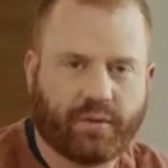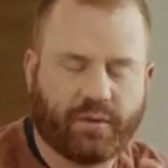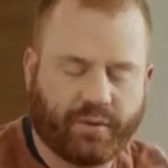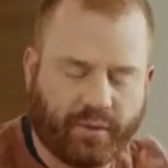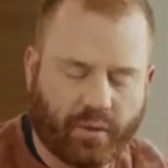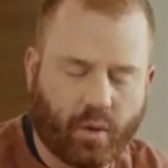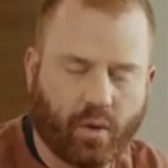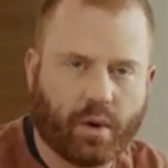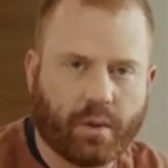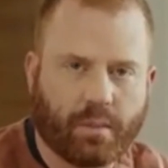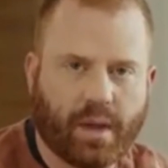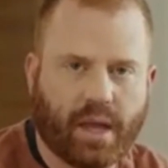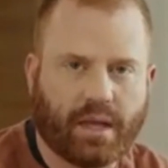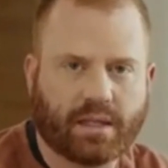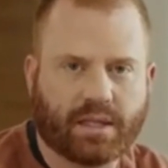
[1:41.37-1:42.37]
the 4
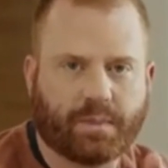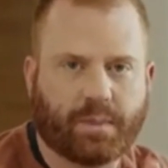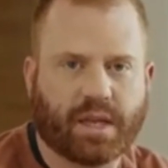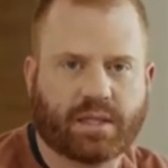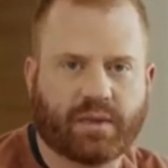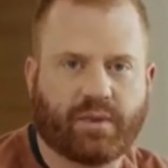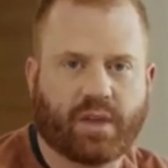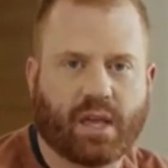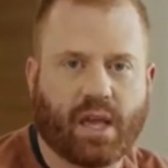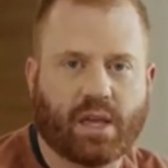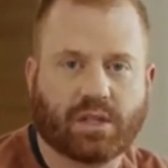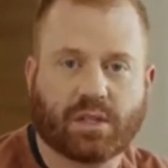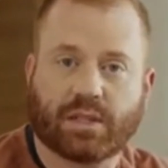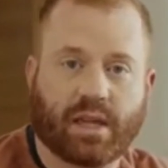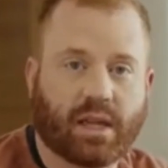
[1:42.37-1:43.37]
main
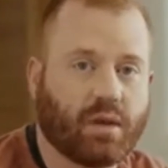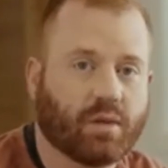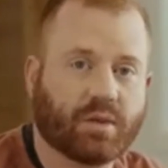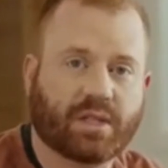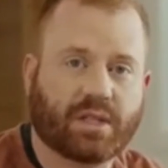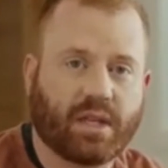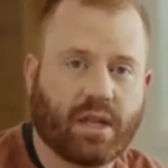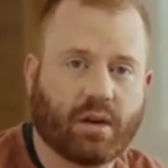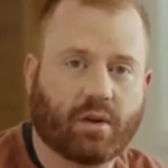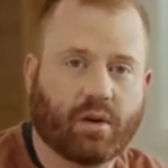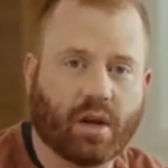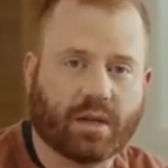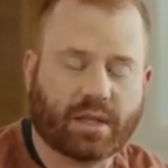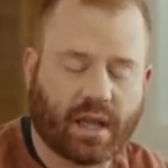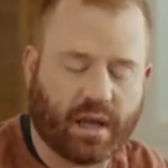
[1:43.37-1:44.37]
specifications that you'll see
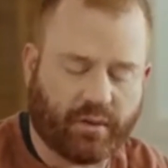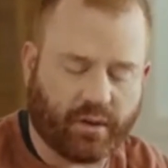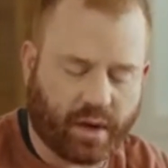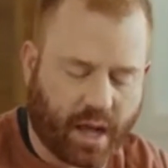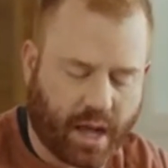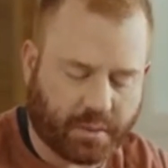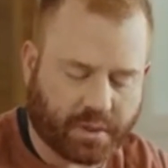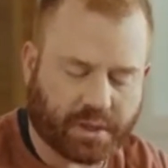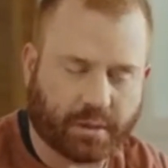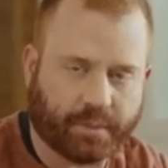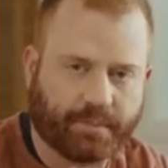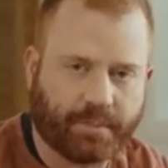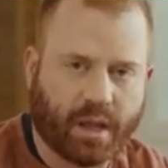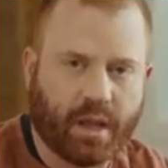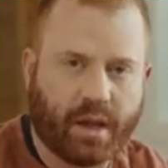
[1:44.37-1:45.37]
across every
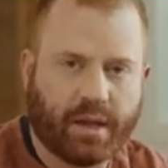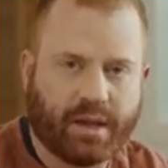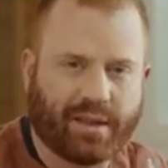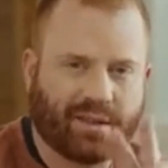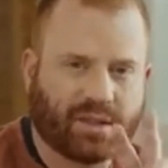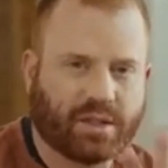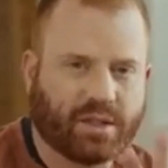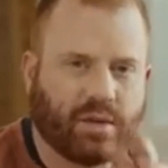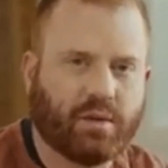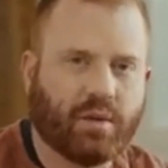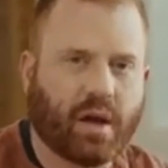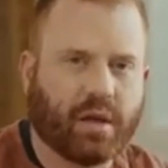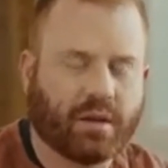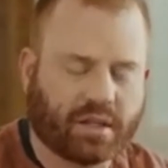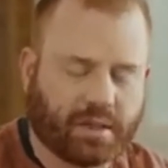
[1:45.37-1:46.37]
option. Now there's
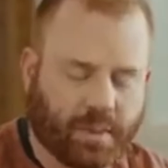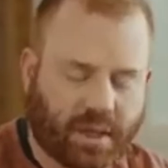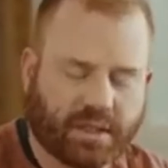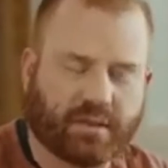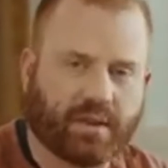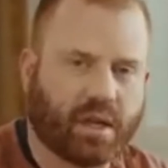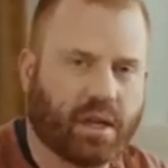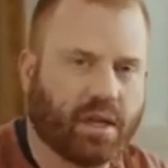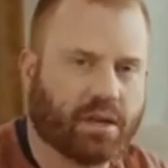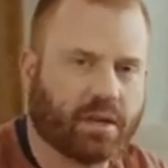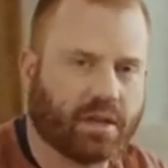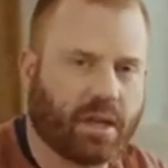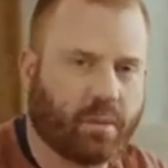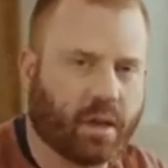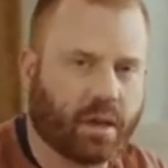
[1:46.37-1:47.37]
2 other
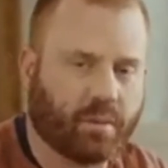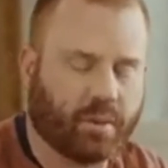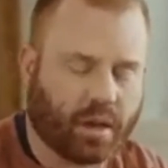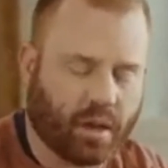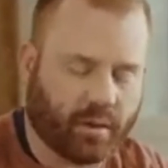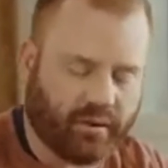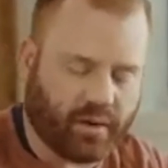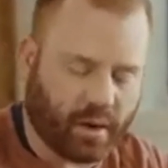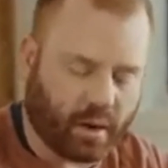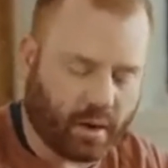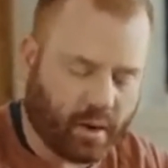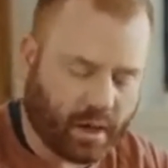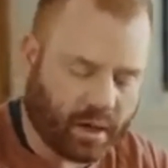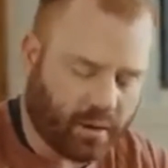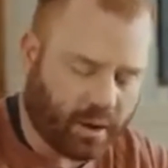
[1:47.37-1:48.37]
specifications I want to bring up very
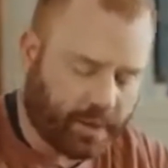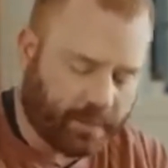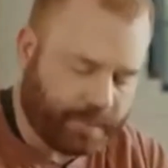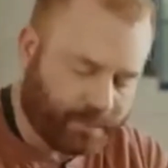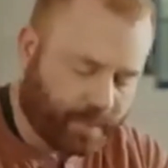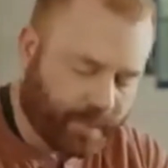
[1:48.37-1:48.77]
quickly.